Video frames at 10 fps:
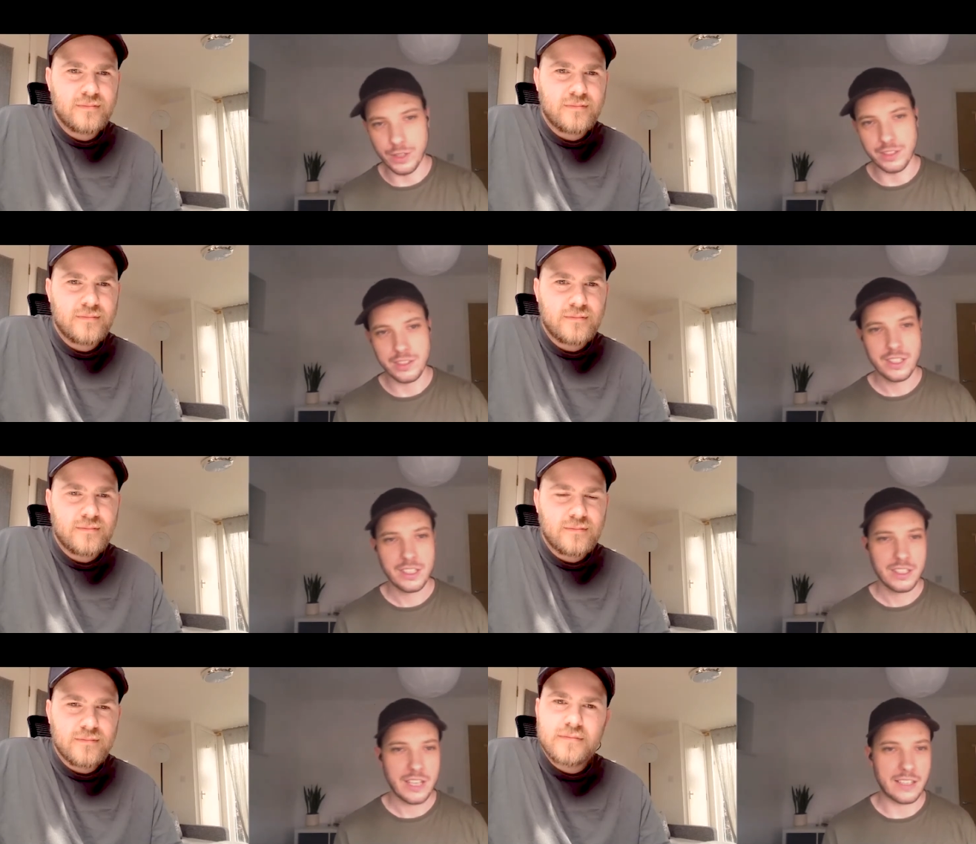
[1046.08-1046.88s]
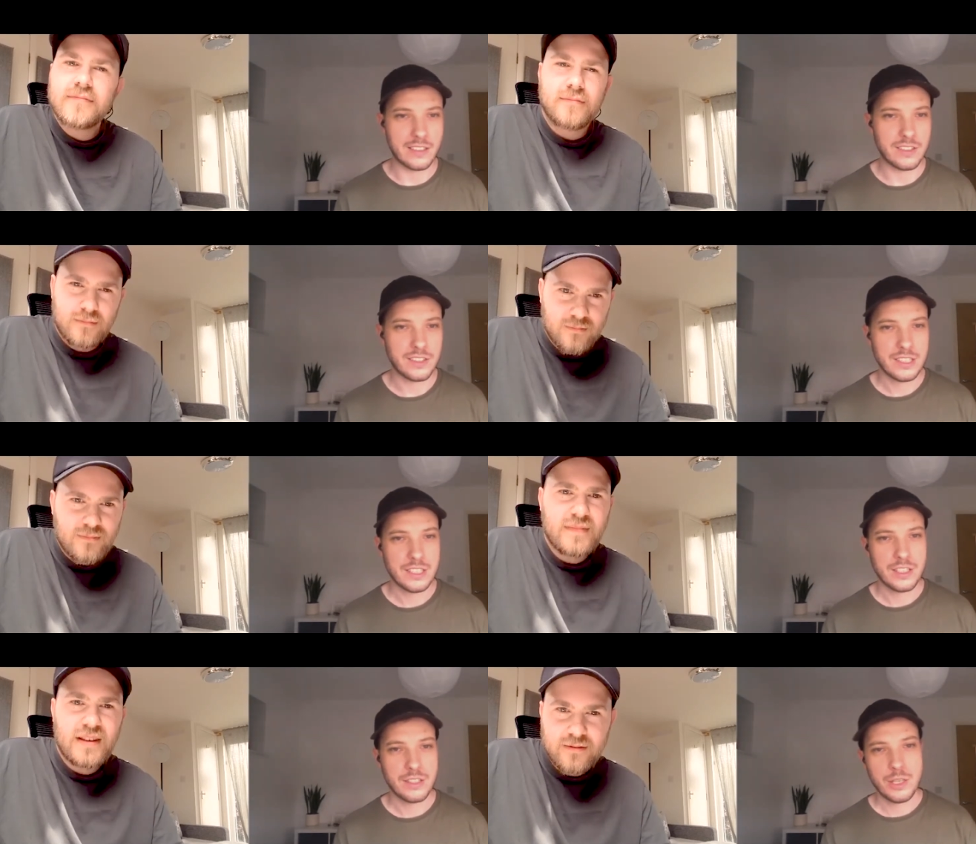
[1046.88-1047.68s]
Speaker 1: and and
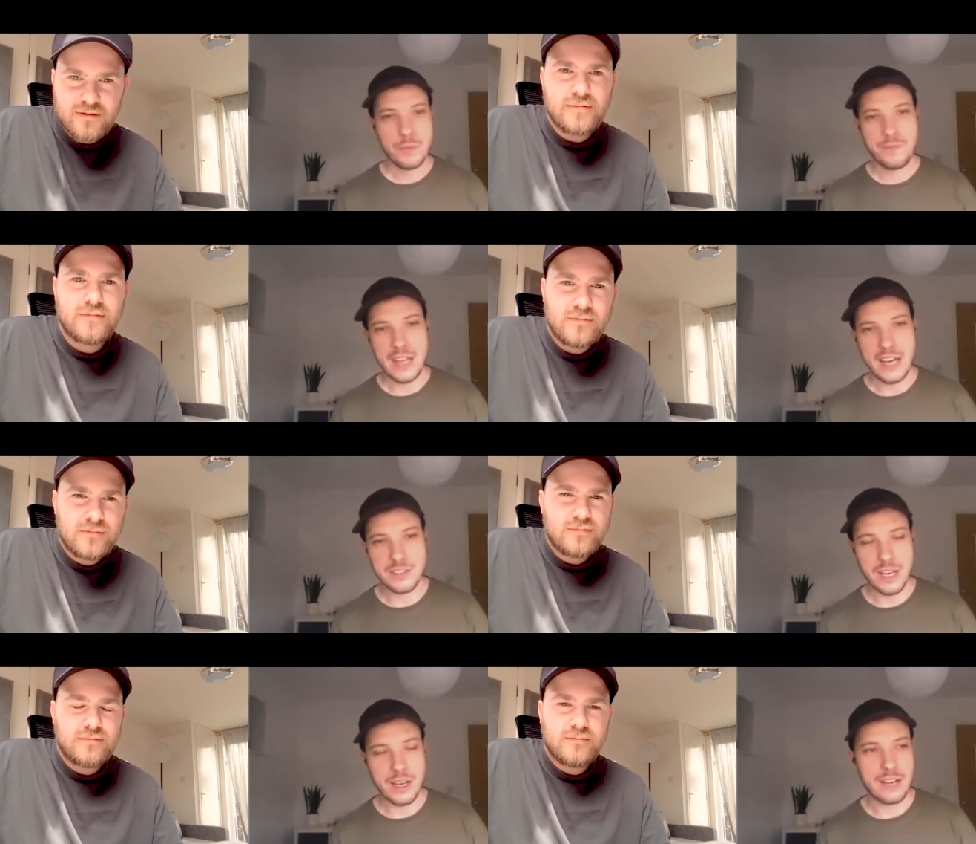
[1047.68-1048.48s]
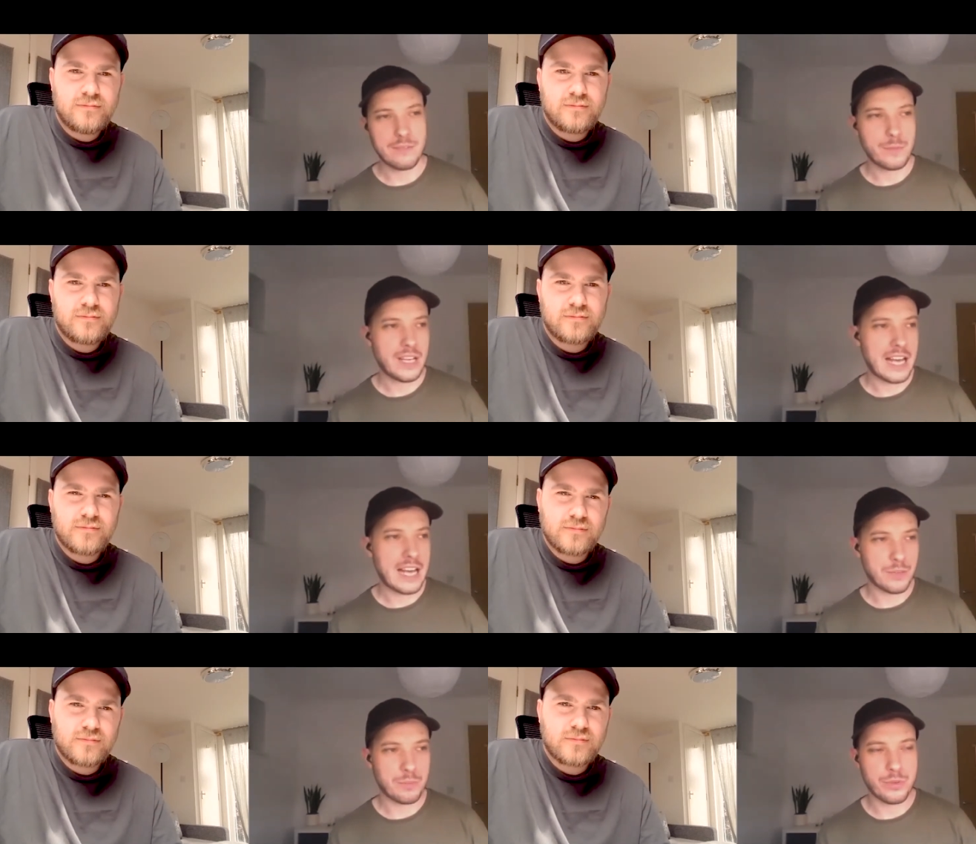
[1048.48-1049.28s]
as a,
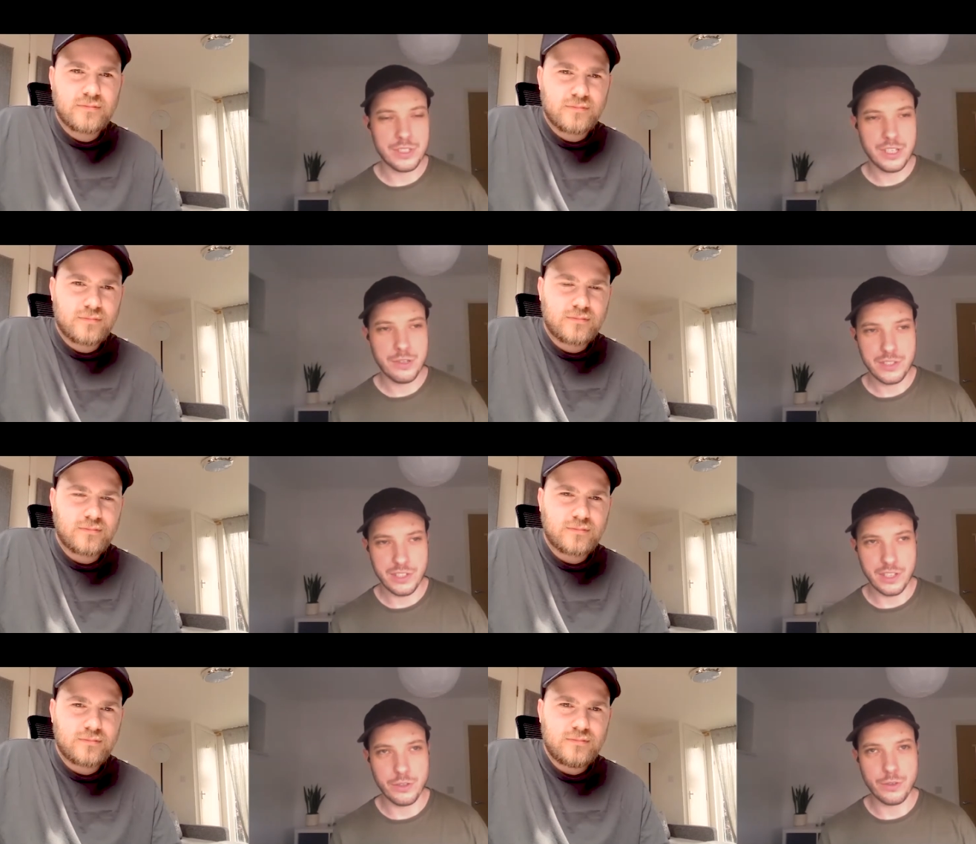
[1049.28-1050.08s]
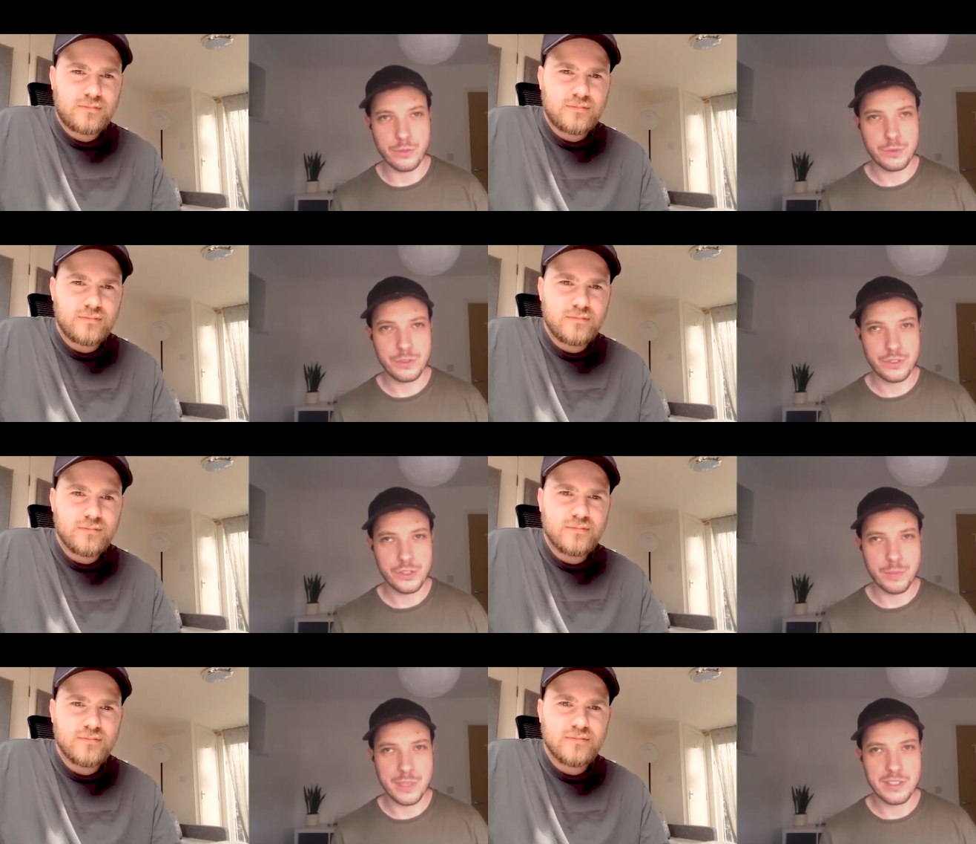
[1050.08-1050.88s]
as a producer, your
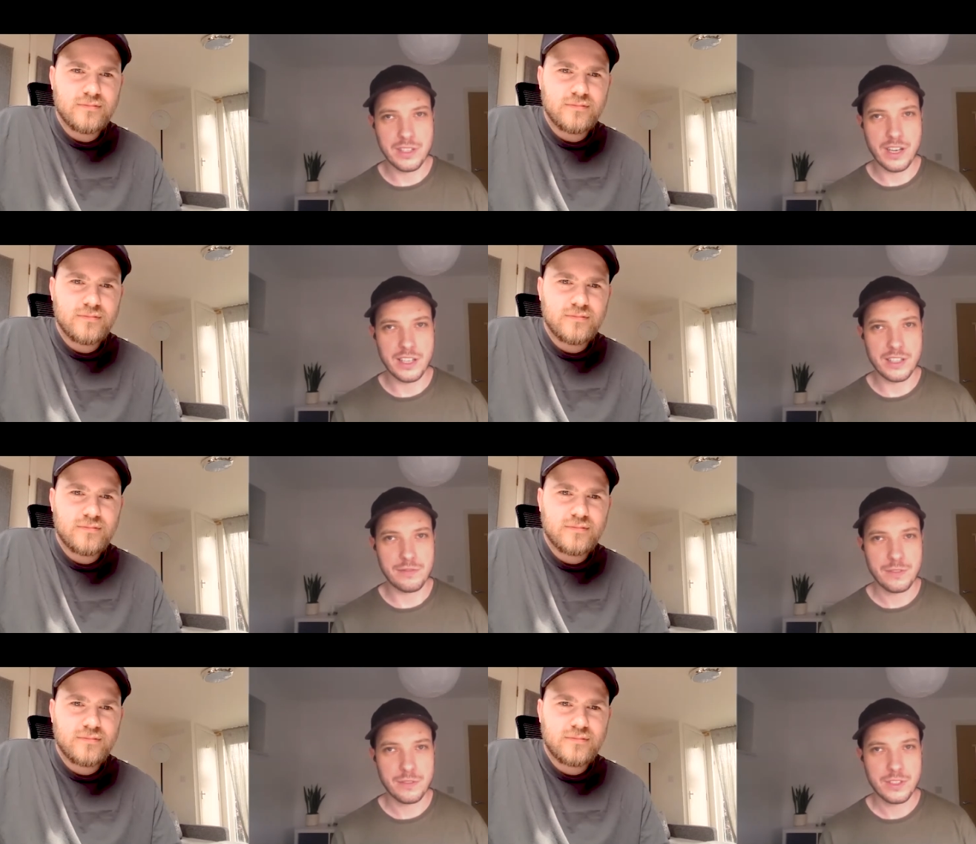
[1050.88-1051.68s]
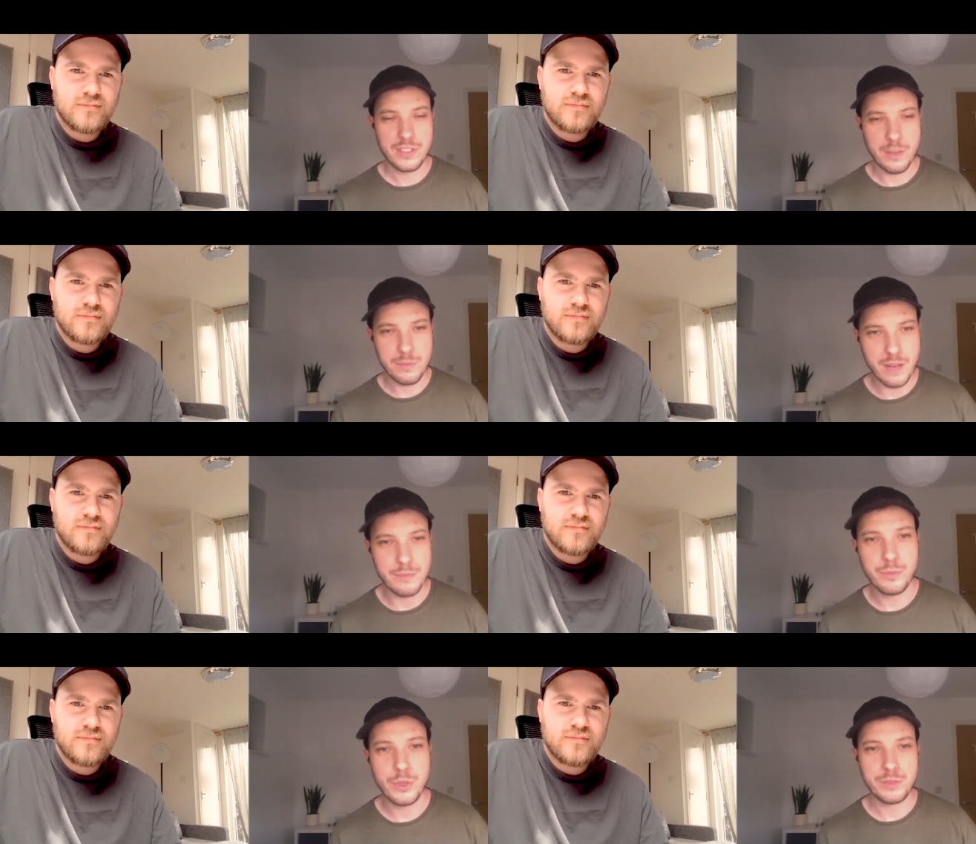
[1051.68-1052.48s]
job is to kind of
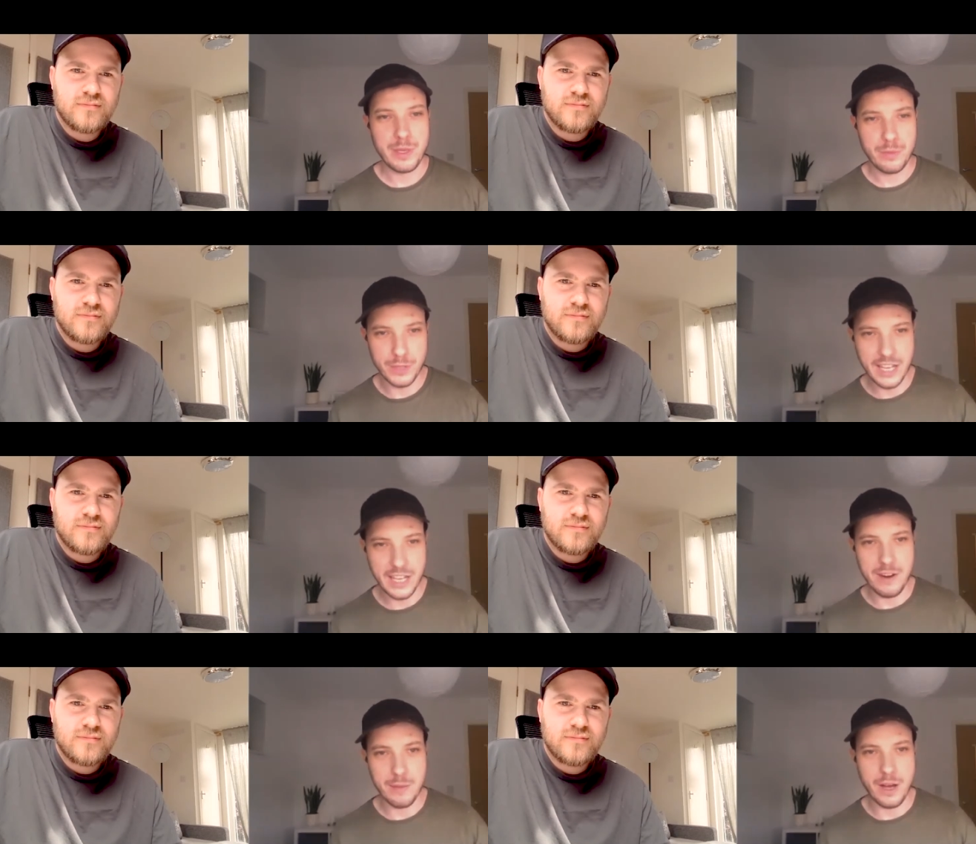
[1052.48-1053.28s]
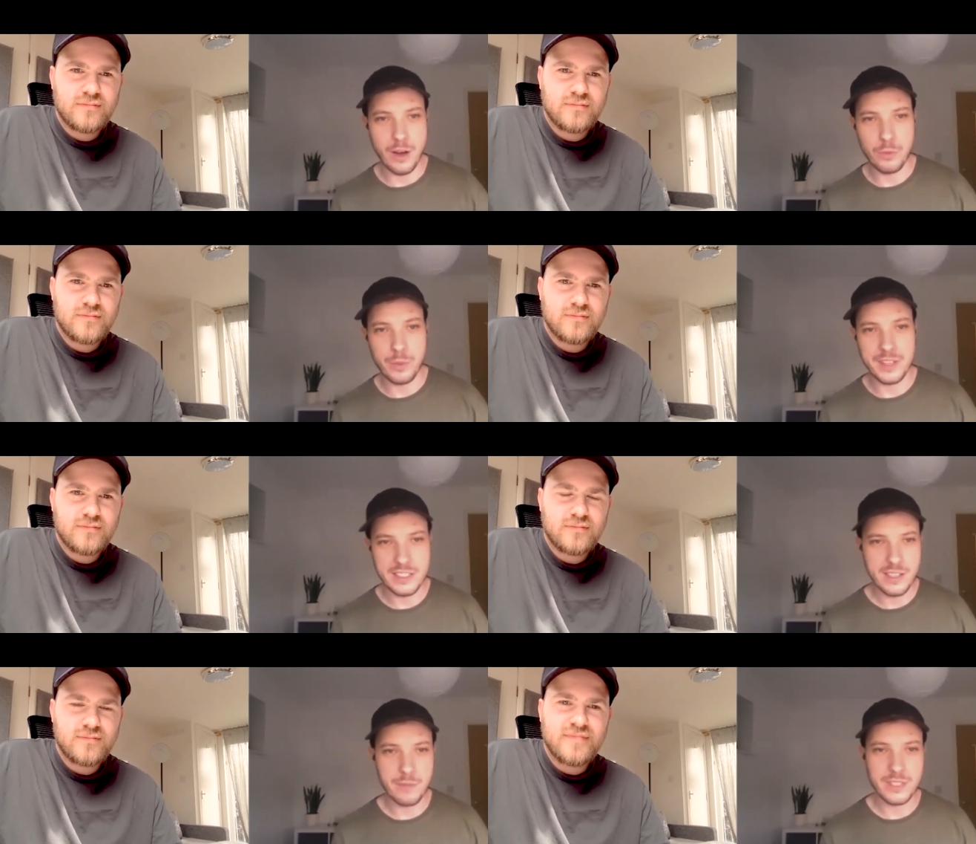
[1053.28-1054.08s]
sometimes push people down the rabbit hole, but then
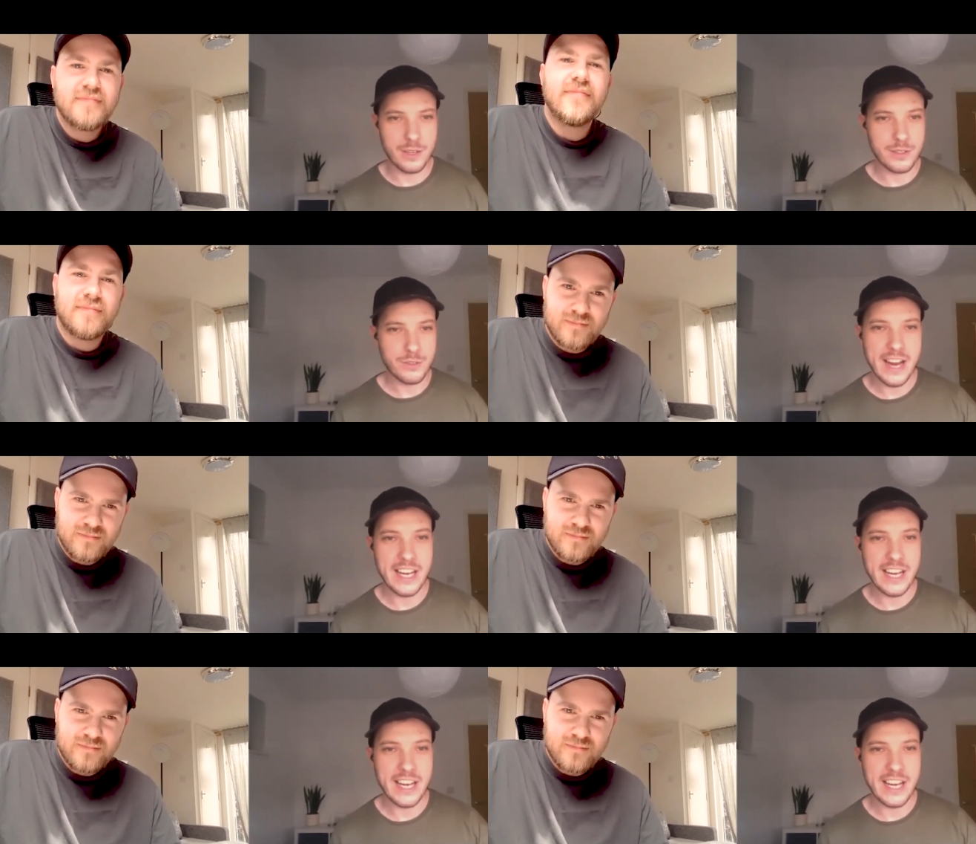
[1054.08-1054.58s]
sometimes rein